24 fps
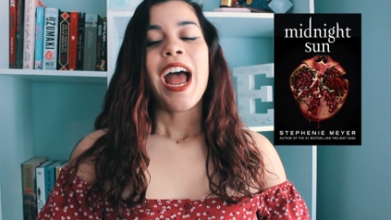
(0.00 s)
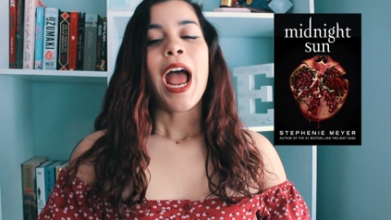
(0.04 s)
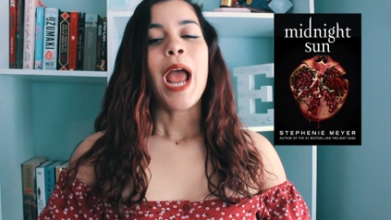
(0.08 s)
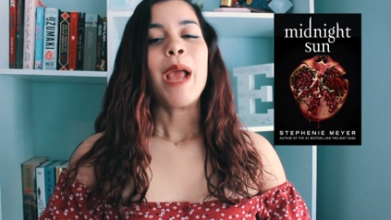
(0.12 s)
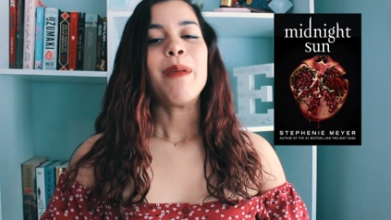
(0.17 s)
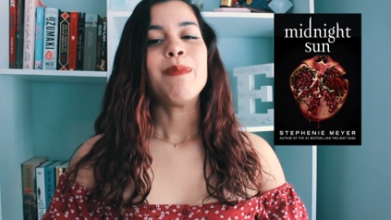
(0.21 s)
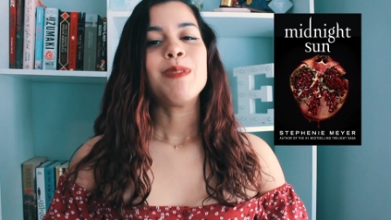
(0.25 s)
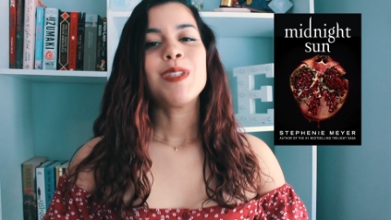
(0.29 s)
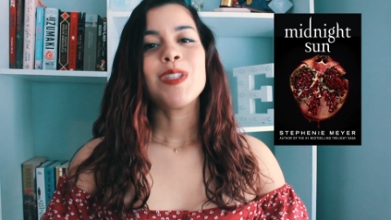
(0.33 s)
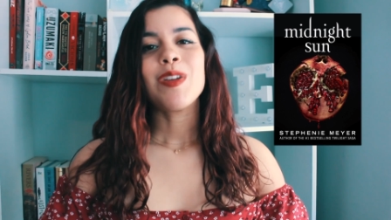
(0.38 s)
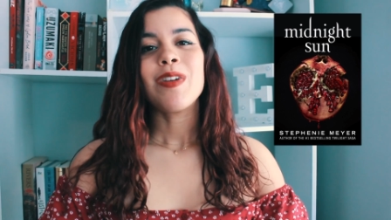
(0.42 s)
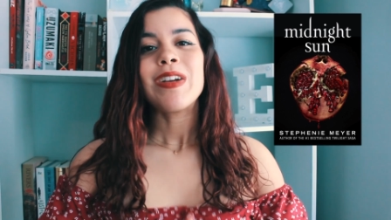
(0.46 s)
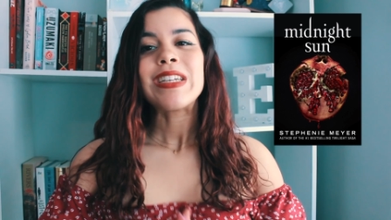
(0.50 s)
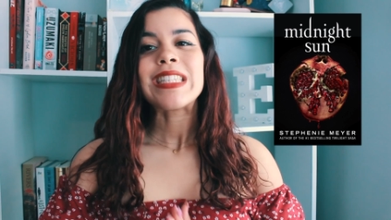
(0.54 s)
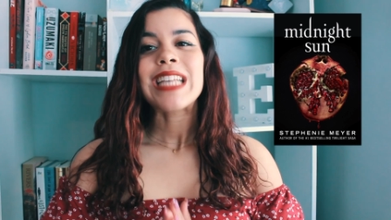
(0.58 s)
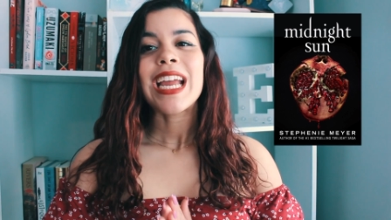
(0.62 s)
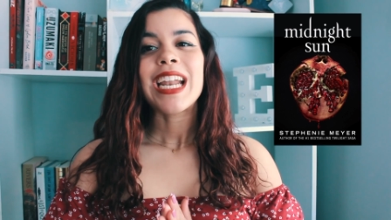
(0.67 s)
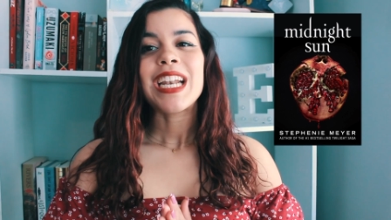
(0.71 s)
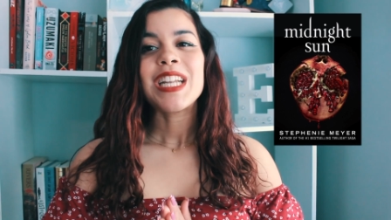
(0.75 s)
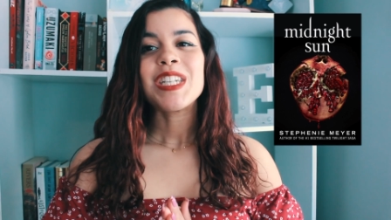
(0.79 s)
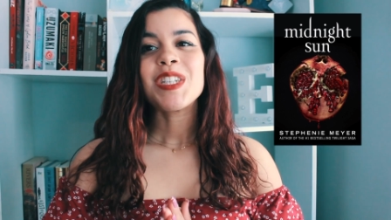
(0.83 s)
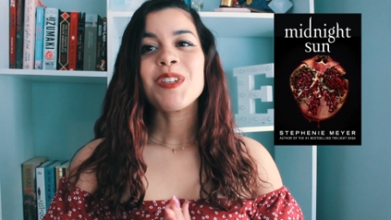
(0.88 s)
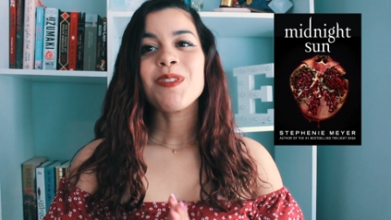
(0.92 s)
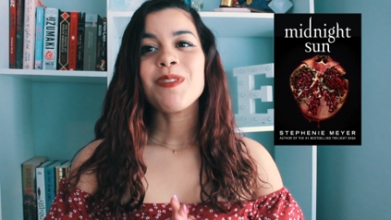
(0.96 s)
I'm so
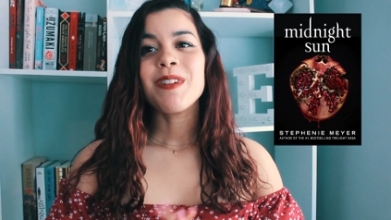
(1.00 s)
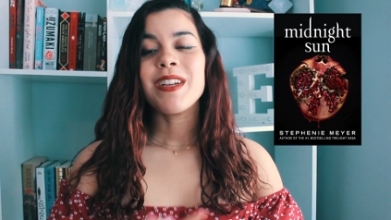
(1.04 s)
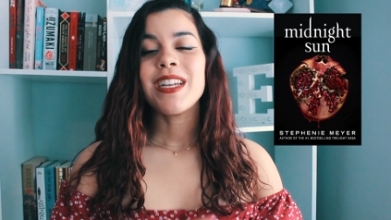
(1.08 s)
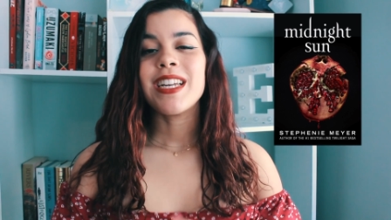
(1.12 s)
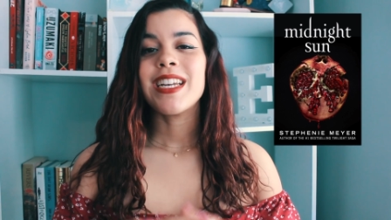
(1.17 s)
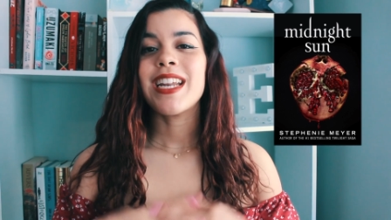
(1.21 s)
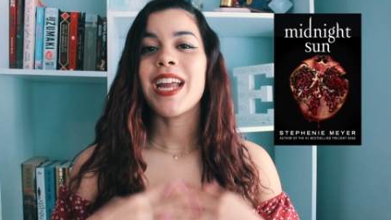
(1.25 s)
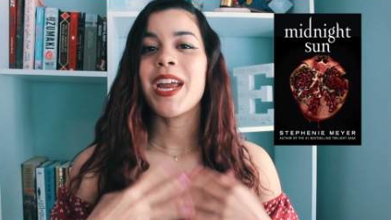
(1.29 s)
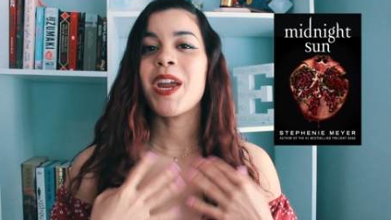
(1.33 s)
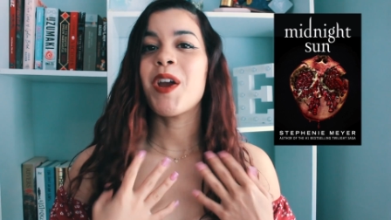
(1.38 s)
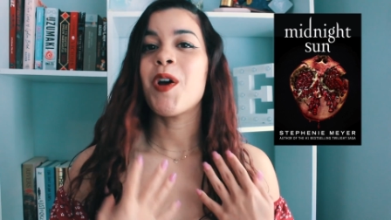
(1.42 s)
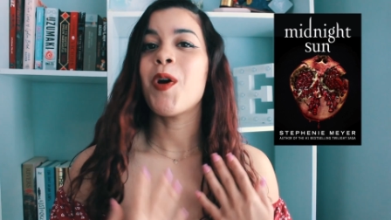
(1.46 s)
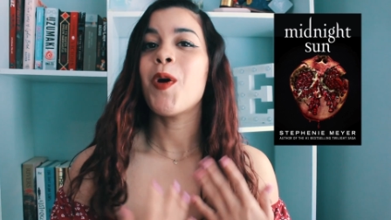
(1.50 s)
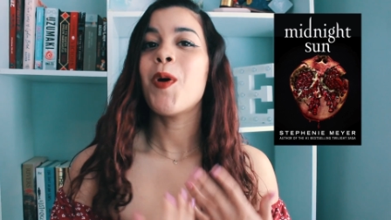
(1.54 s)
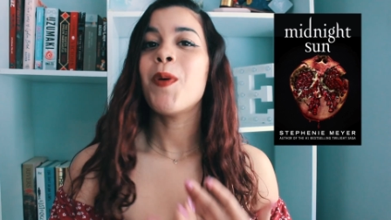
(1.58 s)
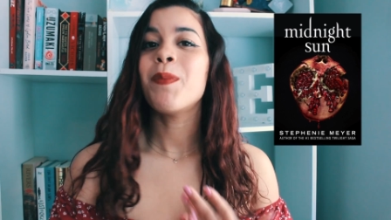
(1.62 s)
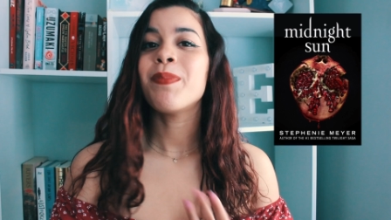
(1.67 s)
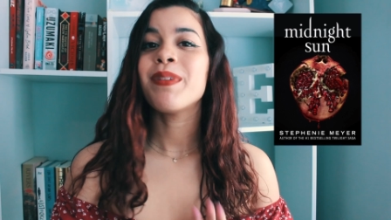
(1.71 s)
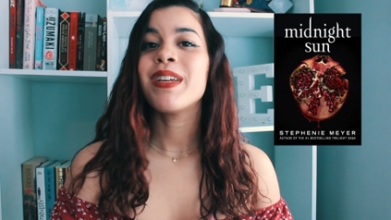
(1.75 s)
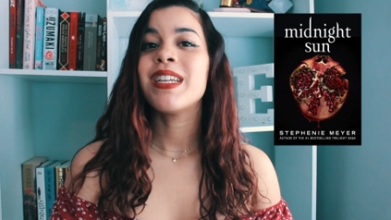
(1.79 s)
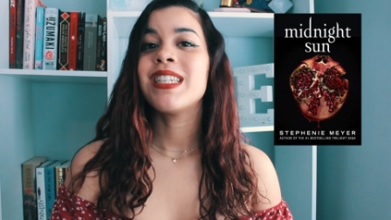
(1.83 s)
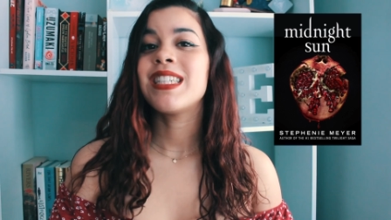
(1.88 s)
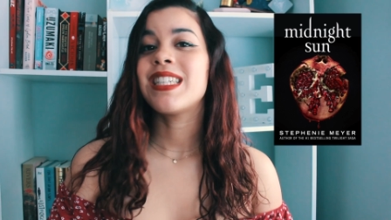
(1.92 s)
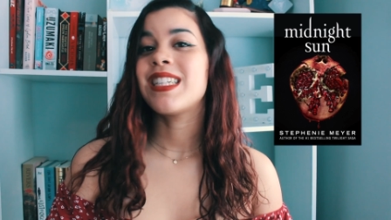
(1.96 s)
excited to read it. I hope
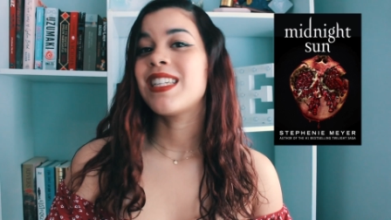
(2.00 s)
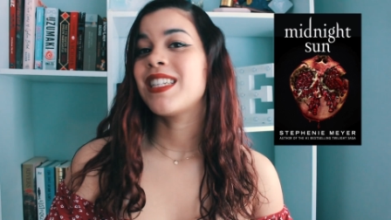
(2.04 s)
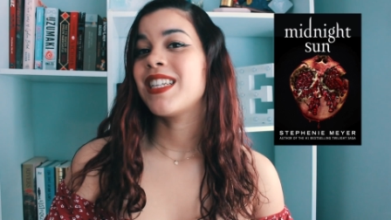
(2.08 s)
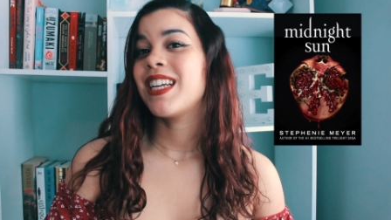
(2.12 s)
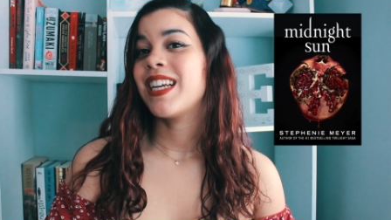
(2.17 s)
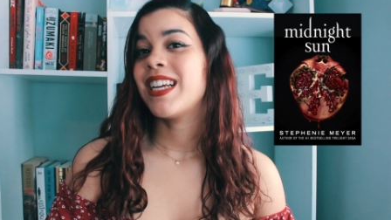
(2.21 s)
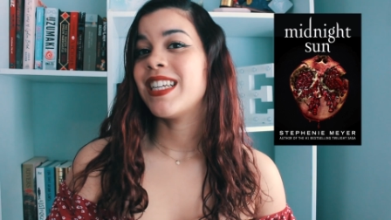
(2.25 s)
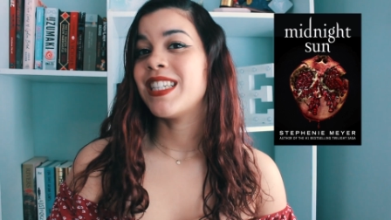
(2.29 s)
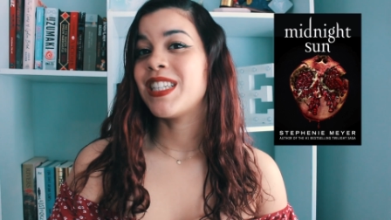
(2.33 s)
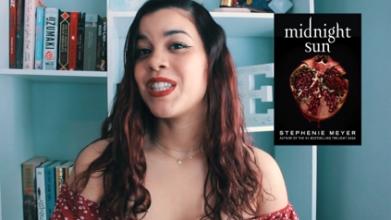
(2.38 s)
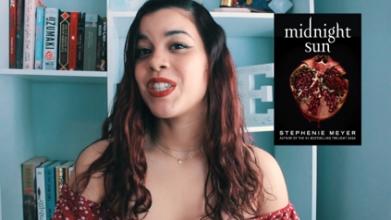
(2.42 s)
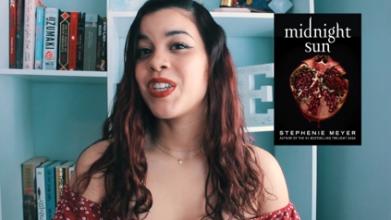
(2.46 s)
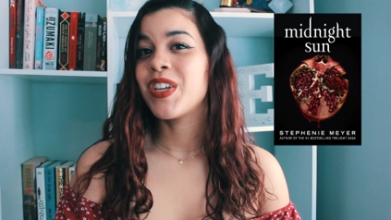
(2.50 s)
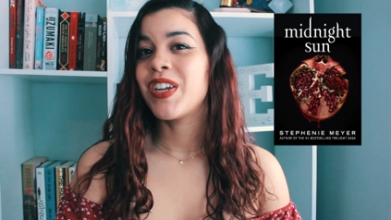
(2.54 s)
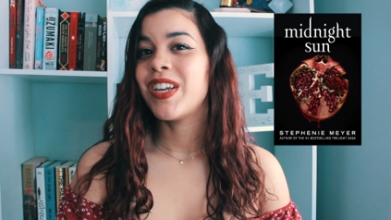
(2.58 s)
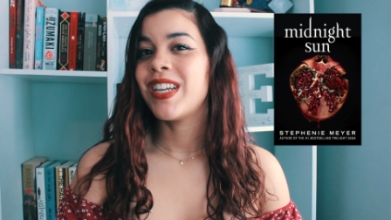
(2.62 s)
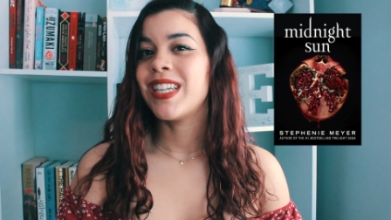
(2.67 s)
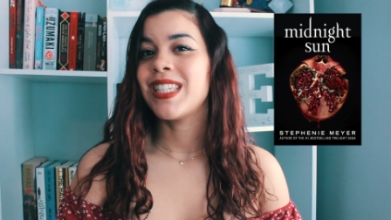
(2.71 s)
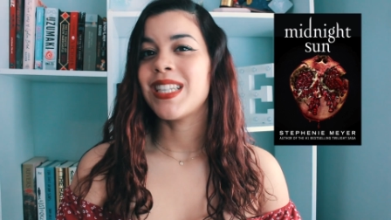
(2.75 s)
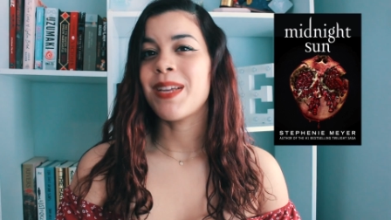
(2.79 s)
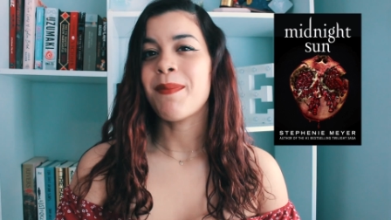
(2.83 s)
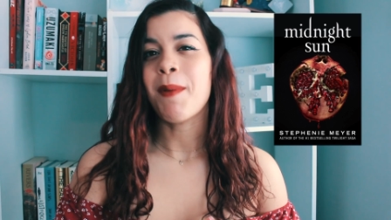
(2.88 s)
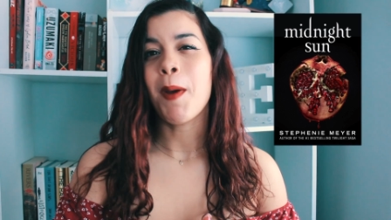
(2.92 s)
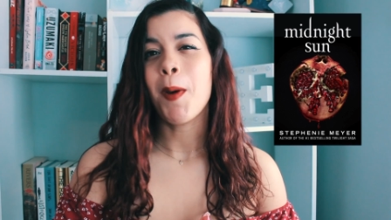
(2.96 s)
it's as good
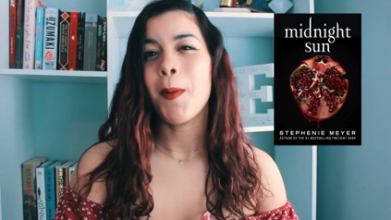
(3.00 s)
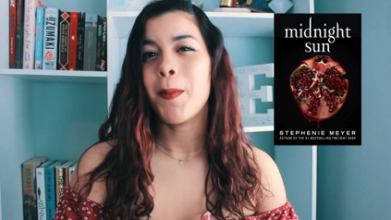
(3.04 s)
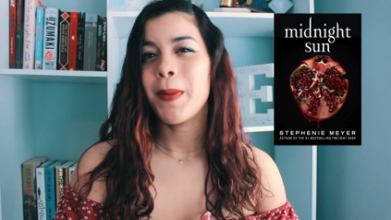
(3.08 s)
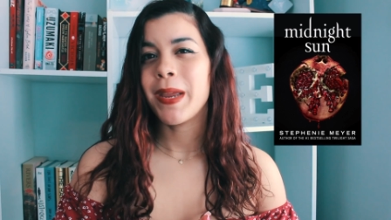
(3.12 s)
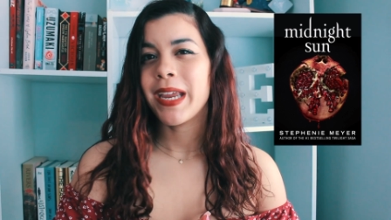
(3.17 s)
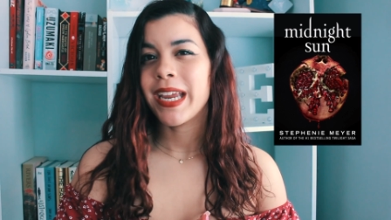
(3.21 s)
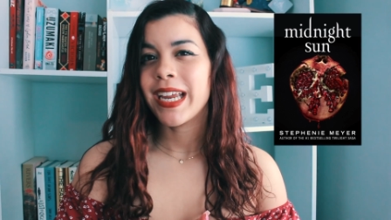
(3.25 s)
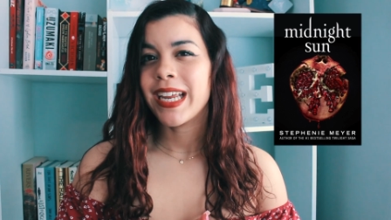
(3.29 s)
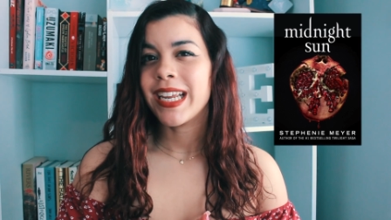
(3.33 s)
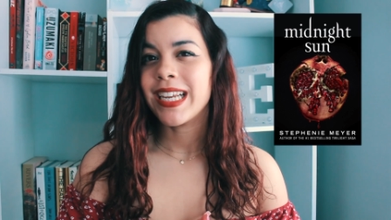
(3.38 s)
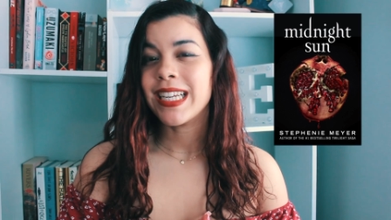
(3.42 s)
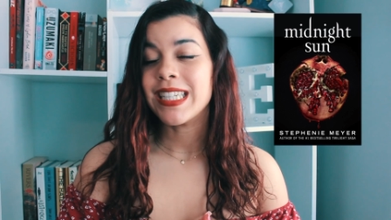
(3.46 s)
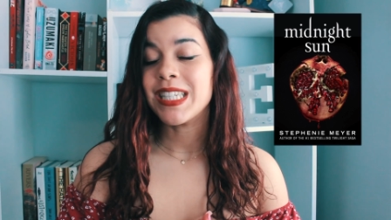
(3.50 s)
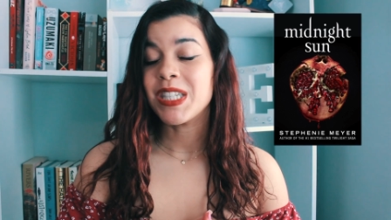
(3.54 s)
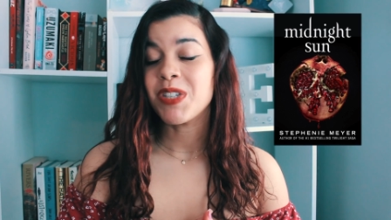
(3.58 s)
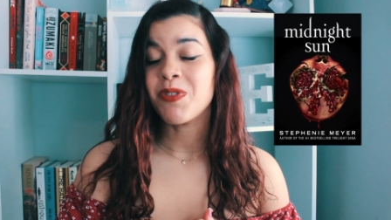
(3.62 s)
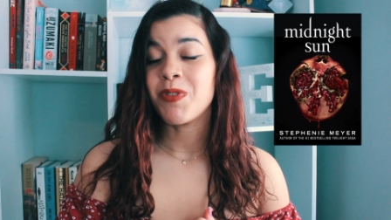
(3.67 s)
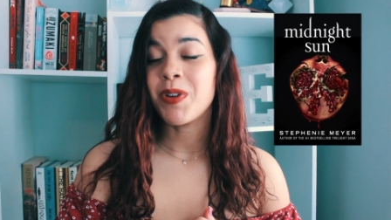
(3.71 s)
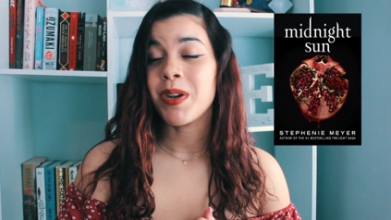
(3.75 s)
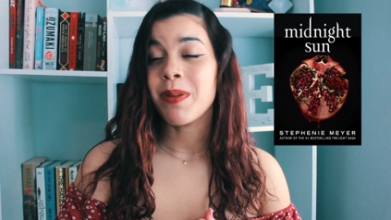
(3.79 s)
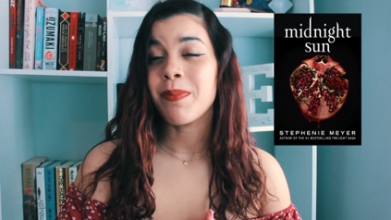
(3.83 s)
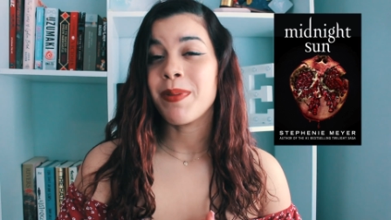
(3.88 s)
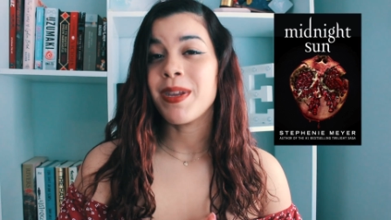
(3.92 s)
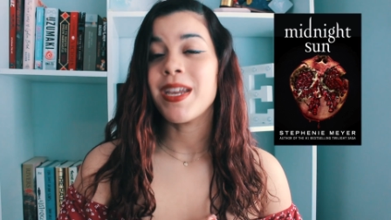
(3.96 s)
as I'm hoping it is
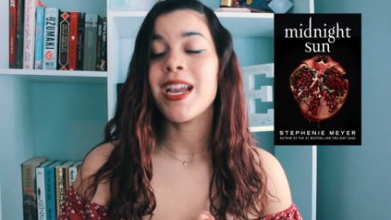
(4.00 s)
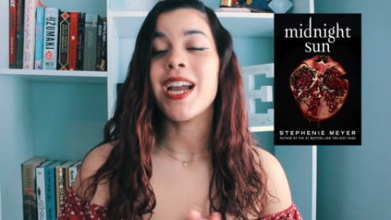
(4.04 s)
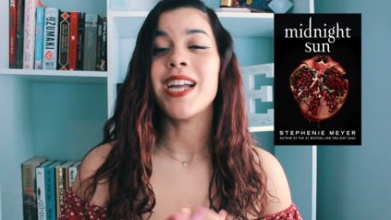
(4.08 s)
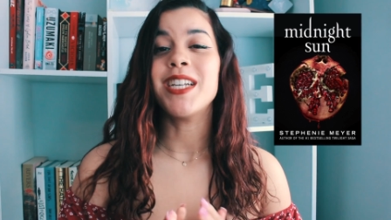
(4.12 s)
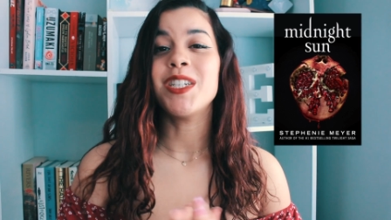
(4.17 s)
going to be.